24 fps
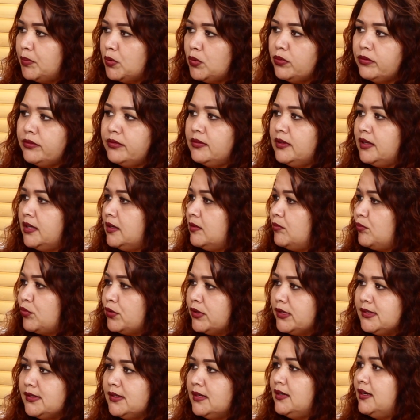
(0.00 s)
both in
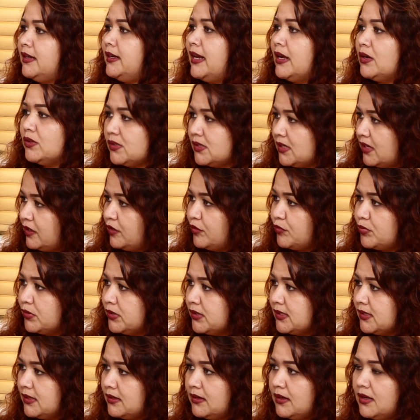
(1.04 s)
prison and outside of
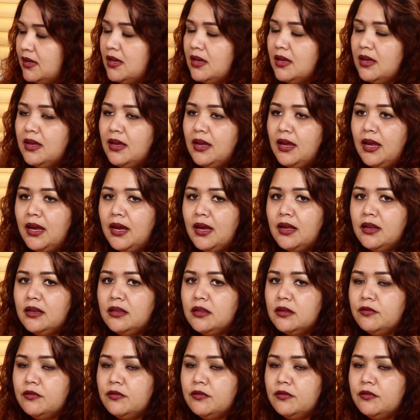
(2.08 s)
prison. And